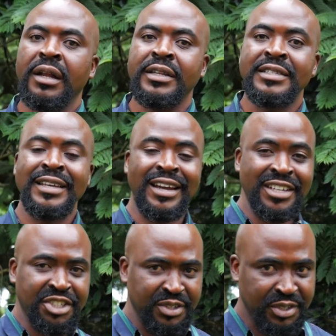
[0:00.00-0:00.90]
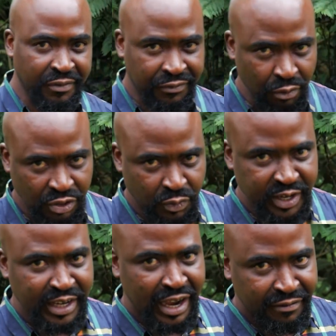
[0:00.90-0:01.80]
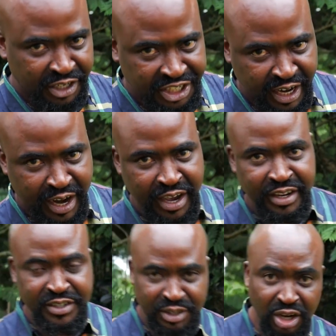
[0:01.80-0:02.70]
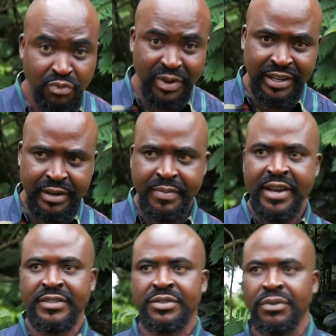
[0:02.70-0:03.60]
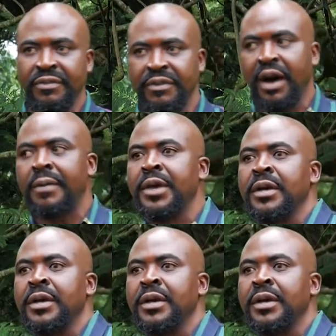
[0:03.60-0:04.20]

the secretions of fluid within her vagina, it is not really the best so far.